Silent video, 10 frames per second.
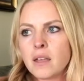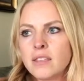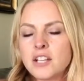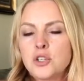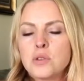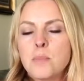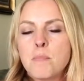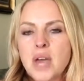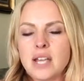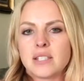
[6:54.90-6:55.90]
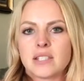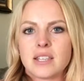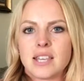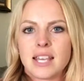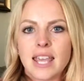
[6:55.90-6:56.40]
they do the best
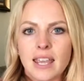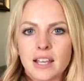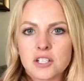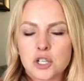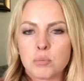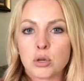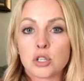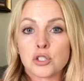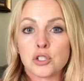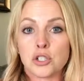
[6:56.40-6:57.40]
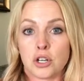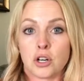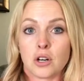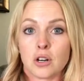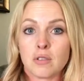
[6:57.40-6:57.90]
that they can to
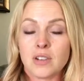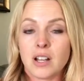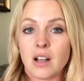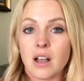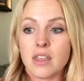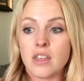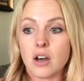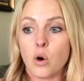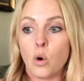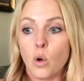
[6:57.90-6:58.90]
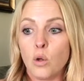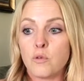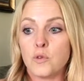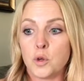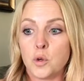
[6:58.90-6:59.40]
preserve the whole
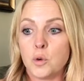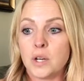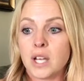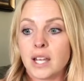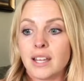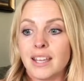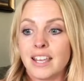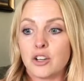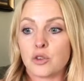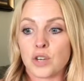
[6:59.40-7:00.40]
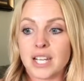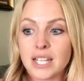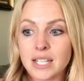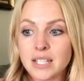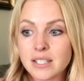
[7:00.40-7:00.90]
food
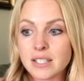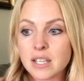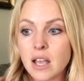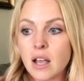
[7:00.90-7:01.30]
ingredients.